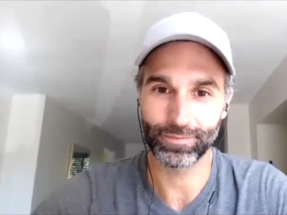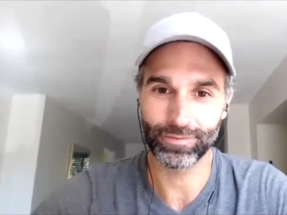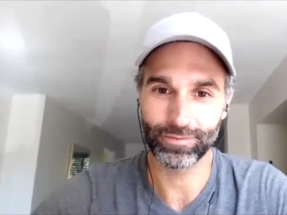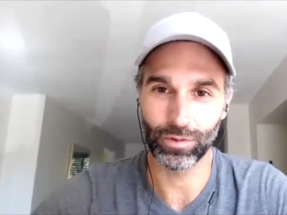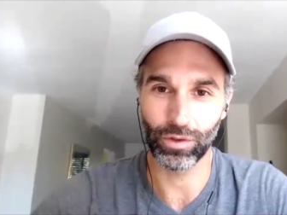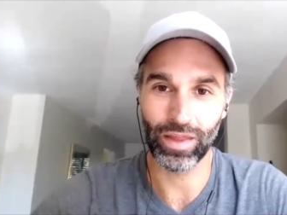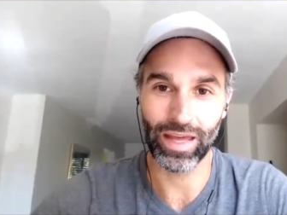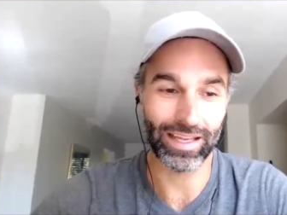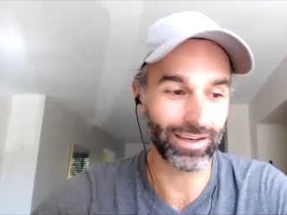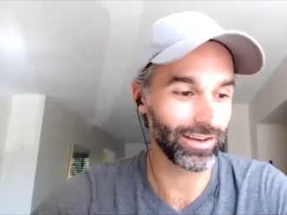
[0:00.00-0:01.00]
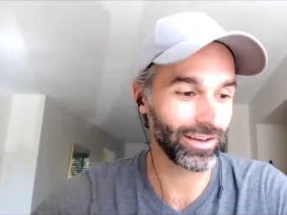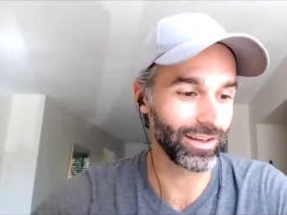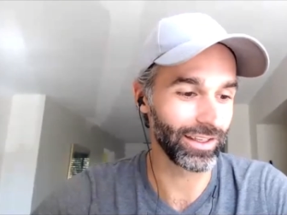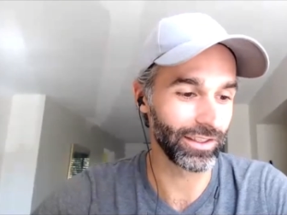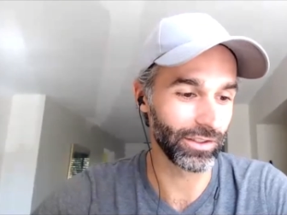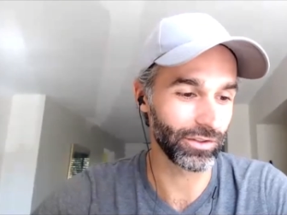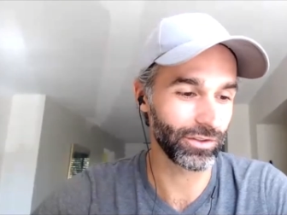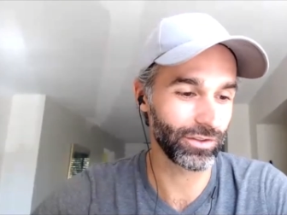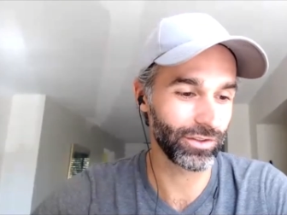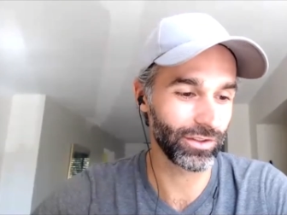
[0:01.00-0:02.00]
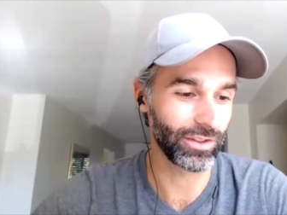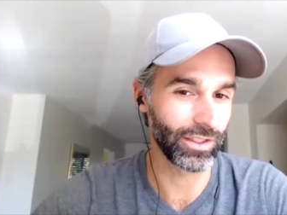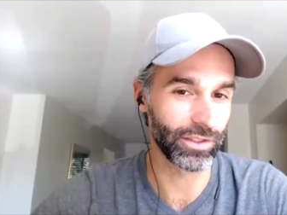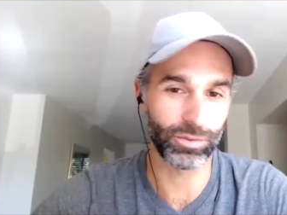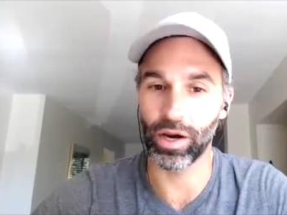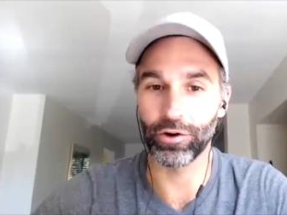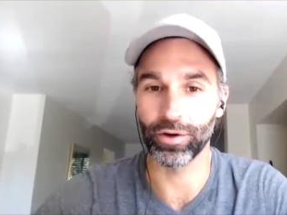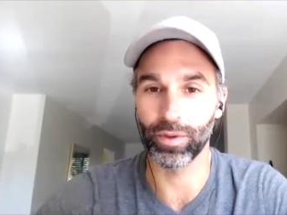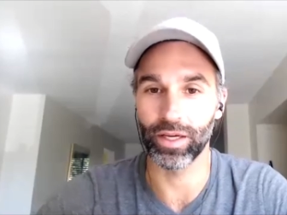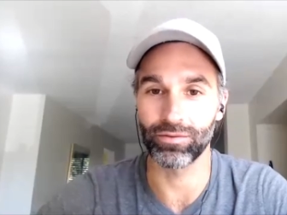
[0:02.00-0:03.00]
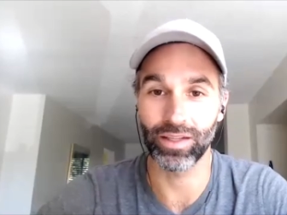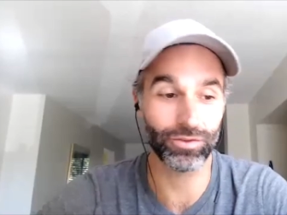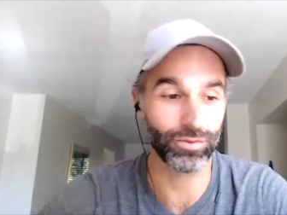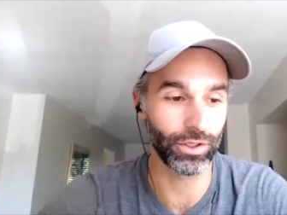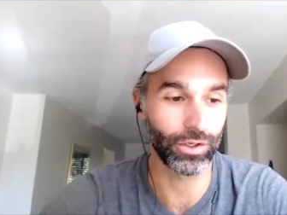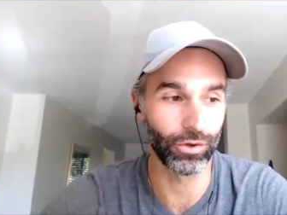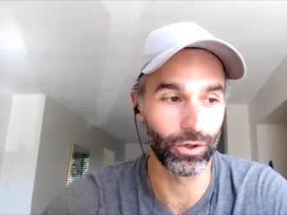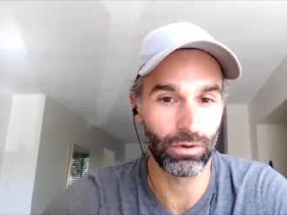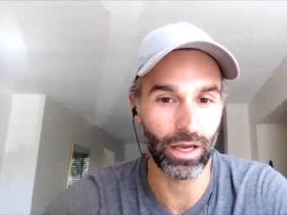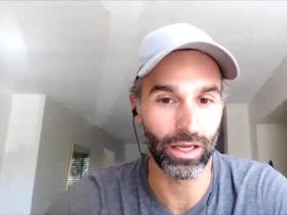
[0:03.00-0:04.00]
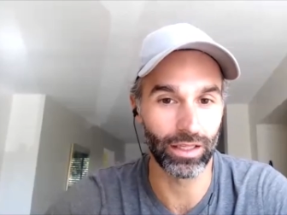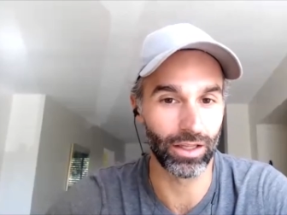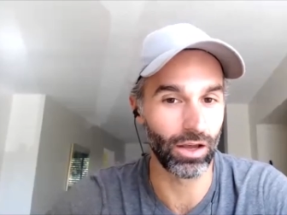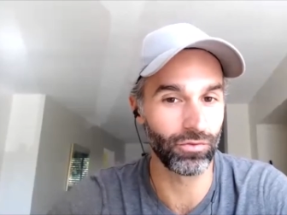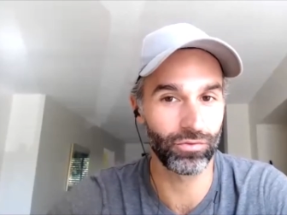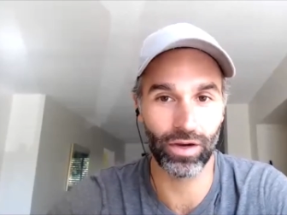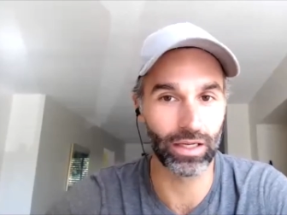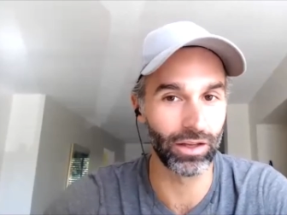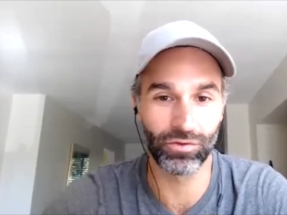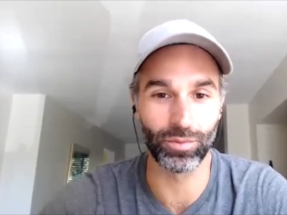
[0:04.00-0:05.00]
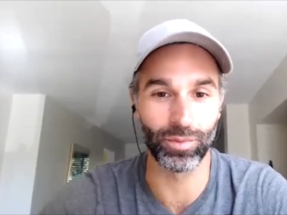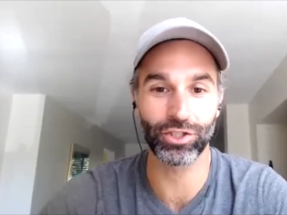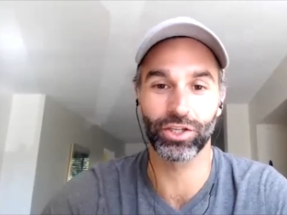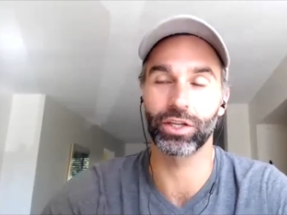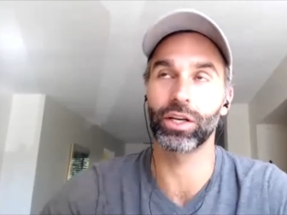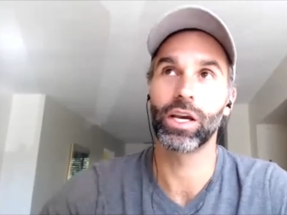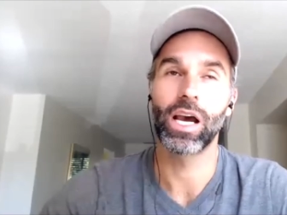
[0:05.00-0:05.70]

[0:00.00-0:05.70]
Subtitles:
Well, that is inspiring, man. That's really cool. I love the mission.